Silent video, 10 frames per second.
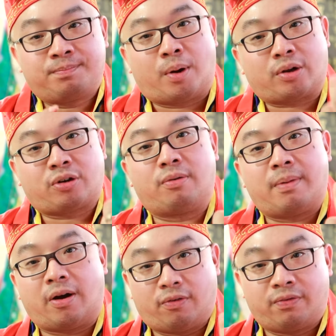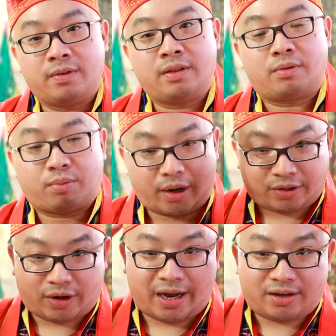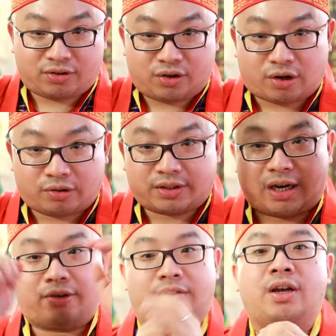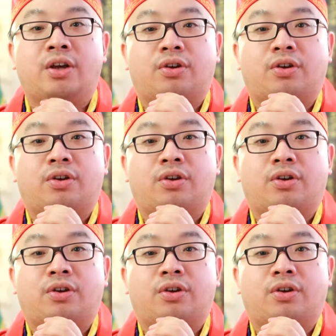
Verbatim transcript: bottle mouth where your energy goes out.